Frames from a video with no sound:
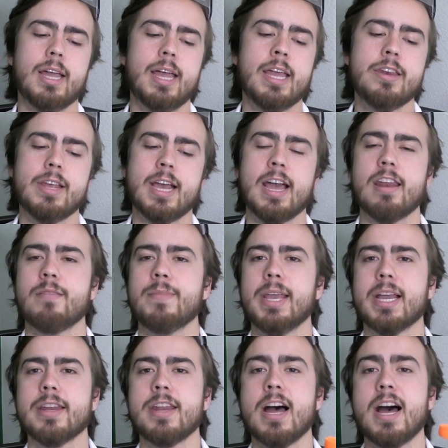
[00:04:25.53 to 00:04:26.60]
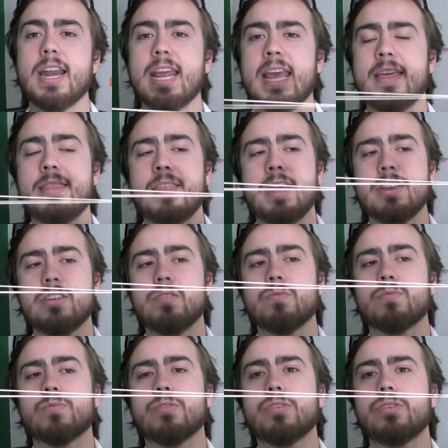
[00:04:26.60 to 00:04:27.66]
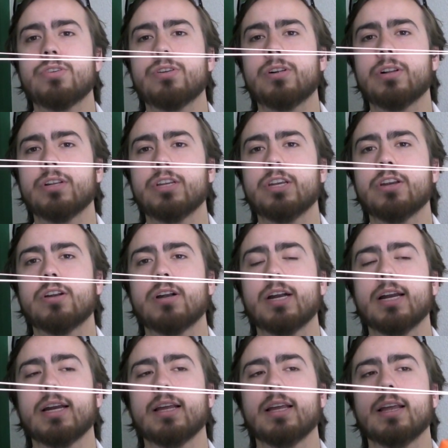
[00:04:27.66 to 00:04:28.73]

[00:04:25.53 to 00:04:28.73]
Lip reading: and you kind of make a knot, and then you roll your